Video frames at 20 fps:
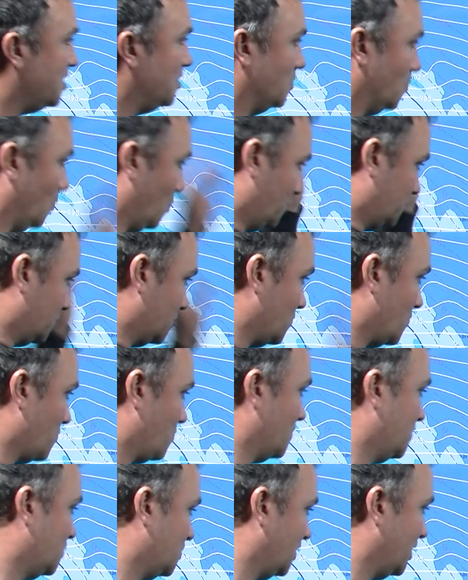North to
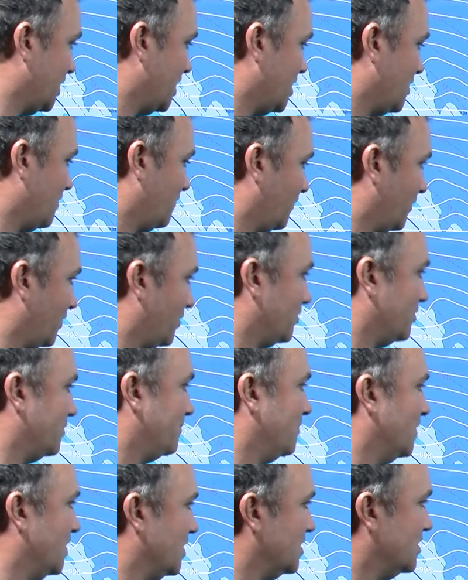northwesterly airflow
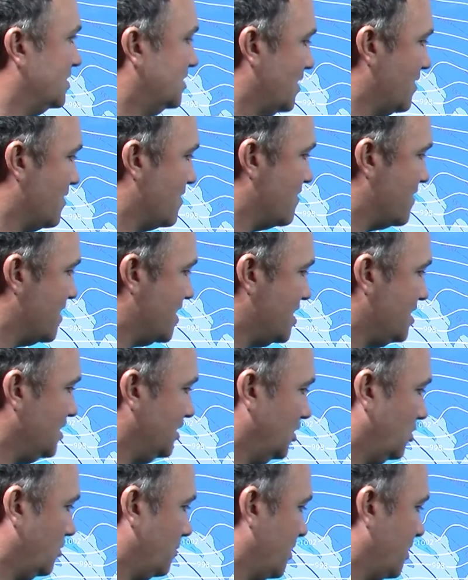is there, a little bit